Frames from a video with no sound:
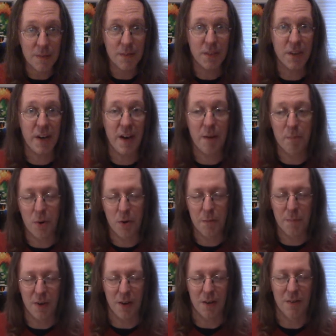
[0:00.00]
Today on
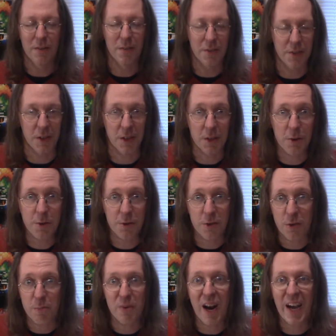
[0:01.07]
Boardball, the
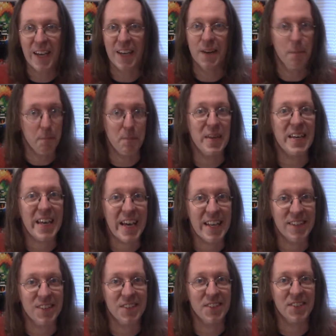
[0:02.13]
loser's bracket
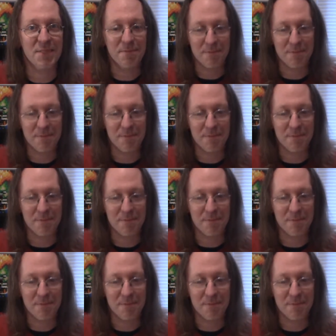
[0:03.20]
begins.